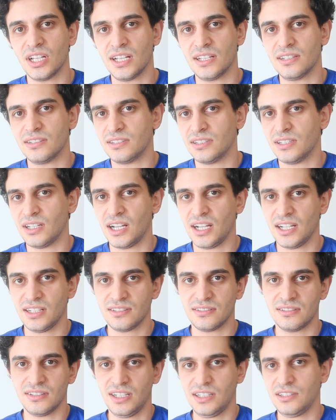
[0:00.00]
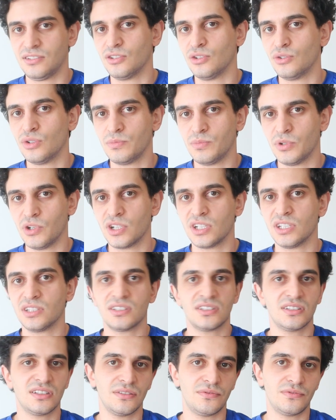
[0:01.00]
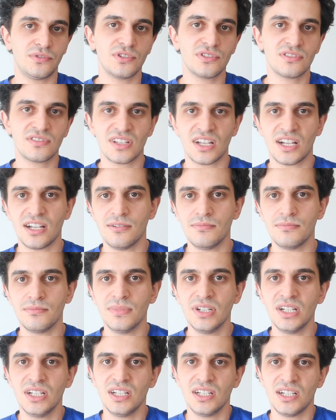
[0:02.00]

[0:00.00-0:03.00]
And I did not know about it. The first time